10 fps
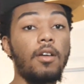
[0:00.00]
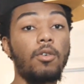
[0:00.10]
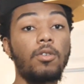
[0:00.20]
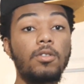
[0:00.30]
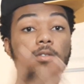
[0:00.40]

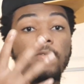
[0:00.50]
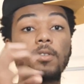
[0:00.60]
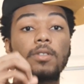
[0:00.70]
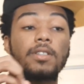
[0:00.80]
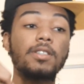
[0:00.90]
Roll to
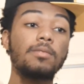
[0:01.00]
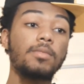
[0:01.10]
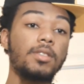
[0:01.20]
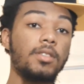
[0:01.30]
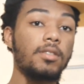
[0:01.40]
400,
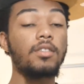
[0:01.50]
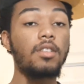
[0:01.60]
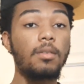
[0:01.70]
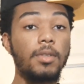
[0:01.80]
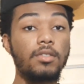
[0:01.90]
man. To all
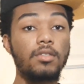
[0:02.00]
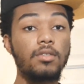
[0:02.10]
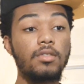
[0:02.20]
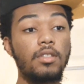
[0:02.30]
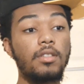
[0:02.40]
my
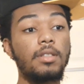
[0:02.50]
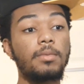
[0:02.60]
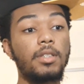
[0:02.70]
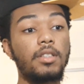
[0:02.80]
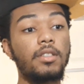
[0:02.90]
souls out there,
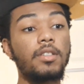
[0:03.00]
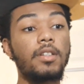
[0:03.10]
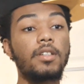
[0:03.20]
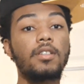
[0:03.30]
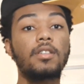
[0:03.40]
man. Keep
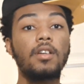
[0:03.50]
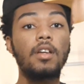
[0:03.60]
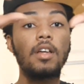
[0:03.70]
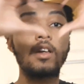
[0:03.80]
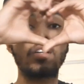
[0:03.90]
grinding.
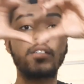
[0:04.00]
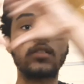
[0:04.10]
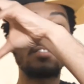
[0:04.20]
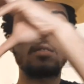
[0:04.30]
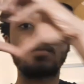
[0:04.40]

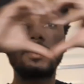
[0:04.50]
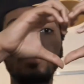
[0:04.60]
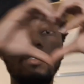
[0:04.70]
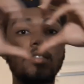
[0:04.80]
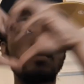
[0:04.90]
Love, man.
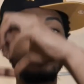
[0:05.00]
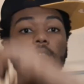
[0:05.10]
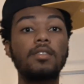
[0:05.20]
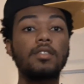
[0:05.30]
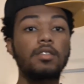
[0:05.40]
Love, man.
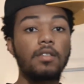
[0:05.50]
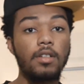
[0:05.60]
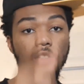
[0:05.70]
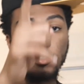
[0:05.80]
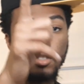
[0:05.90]
Love.
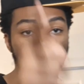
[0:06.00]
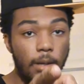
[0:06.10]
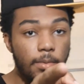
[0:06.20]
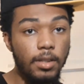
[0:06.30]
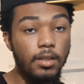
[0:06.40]
Stop
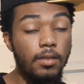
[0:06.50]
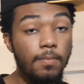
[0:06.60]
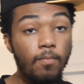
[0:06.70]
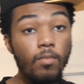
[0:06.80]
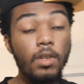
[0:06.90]
the hate.
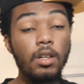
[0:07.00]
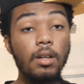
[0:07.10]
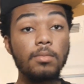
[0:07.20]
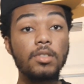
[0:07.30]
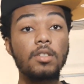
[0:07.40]
I'm
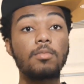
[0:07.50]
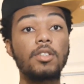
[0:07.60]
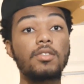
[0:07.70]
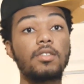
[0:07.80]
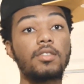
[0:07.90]
sure boys
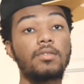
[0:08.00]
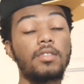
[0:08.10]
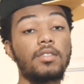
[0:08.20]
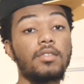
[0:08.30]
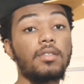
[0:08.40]
and that's y'all
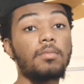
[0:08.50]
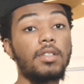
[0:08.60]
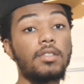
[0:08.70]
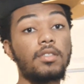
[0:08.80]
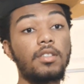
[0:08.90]
stay
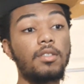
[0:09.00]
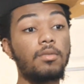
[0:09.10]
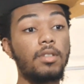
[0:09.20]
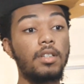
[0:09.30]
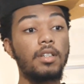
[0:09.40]
blessed out the
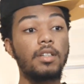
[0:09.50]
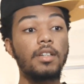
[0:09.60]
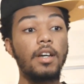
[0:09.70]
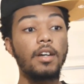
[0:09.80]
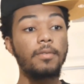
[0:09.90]
way. Keep
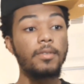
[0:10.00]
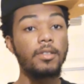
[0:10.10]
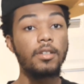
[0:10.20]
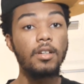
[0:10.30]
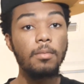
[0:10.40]
God
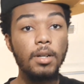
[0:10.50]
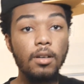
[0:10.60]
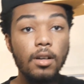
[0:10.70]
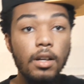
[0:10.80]
first. I'm out.